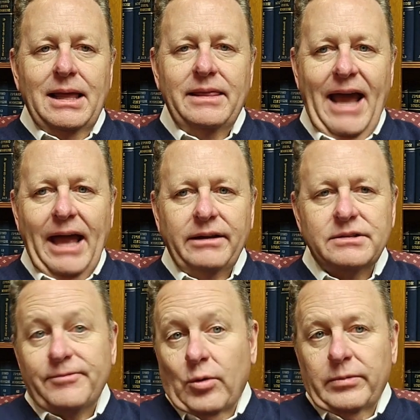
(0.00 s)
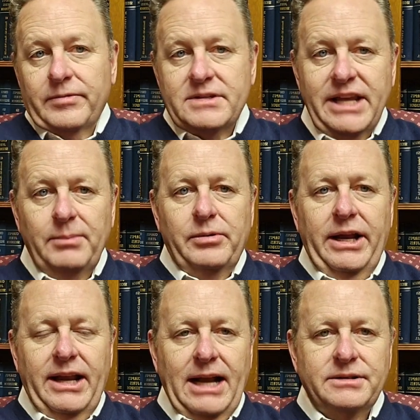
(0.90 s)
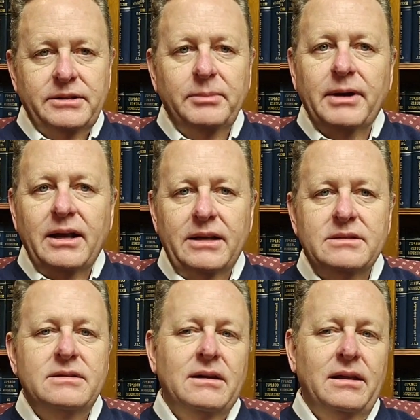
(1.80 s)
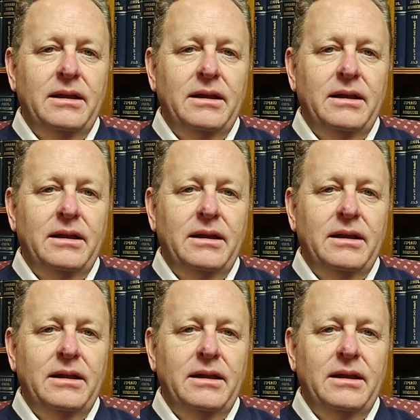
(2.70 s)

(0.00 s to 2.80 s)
That is a form of estate planning, actually, because